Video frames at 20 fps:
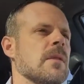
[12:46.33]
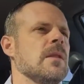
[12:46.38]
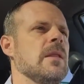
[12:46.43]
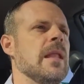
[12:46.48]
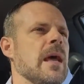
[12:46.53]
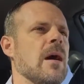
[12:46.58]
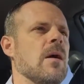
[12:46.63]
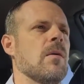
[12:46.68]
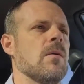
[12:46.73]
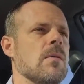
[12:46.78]

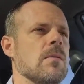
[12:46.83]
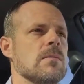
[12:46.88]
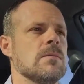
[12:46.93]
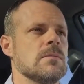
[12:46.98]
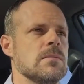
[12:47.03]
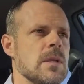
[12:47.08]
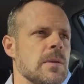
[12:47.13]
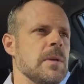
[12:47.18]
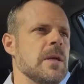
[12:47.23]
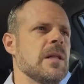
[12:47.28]
Now,
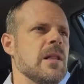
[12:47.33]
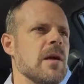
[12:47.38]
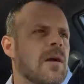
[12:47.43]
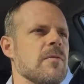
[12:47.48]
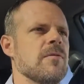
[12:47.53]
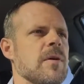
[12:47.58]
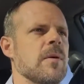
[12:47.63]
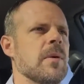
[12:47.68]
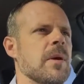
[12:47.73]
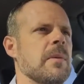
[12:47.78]
let me
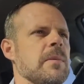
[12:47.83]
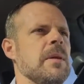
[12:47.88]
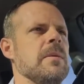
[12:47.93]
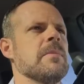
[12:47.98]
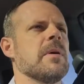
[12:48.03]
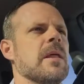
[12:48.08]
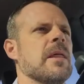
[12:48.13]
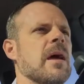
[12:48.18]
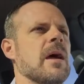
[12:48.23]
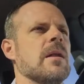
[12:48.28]
clarify what I mean
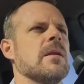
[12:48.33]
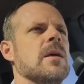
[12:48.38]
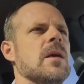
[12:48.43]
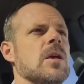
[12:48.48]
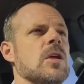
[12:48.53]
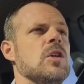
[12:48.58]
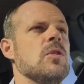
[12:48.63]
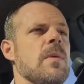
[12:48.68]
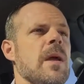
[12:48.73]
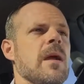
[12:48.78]
by that.
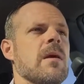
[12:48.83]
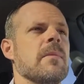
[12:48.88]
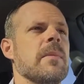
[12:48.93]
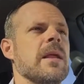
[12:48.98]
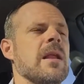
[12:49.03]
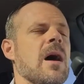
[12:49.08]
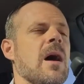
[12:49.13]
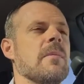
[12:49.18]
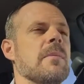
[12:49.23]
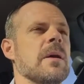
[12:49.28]
You may or may
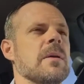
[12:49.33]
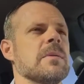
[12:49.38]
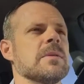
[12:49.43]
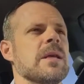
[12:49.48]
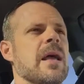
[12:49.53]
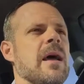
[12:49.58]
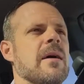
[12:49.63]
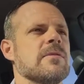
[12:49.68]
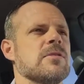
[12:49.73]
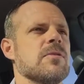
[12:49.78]
not be able
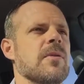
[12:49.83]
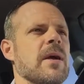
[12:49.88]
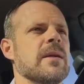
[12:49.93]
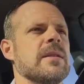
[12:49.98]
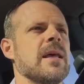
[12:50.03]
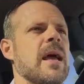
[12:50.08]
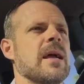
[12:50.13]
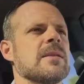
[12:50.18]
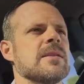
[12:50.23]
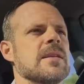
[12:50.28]
to have direct
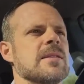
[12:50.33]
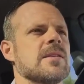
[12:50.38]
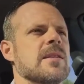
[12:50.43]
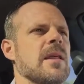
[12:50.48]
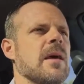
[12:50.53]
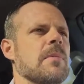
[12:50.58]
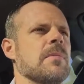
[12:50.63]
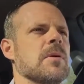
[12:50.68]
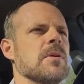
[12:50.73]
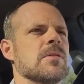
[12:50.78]
access to
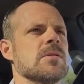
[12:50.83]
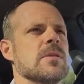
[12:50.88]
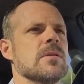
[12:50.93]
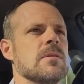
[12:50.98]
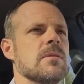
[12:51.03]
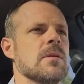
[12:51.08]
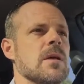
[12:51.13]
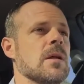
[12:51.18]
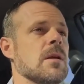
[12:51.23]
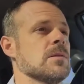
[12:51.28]
that
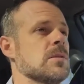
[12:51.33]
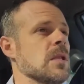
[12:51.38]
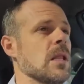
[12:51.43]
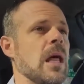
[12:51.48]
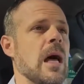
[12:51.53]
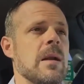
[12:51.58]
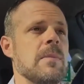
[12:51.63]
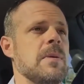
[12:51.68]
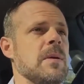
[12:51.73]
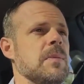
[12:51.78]
person. There's a
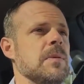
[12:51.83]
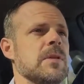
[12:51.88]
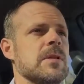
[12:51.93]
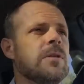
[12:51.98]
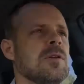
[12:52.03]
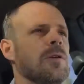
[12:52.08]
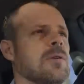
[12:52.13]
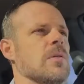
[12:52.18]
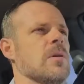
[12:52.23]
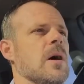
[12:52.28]
lot of people that
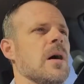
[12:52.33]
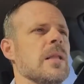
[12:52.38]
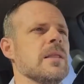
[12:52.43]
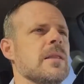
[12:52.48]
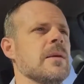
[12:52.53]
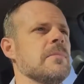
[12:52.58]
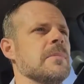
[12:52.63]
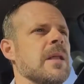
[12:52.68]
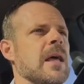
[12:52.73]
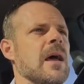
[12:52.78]
do. You hunt
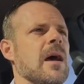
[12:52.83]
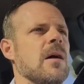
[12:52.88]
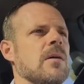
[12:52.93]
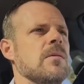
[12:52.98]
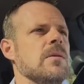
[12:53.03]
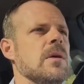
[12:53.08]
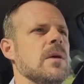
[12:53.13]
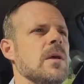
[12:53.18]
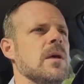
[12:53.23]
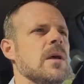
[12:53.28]
them down,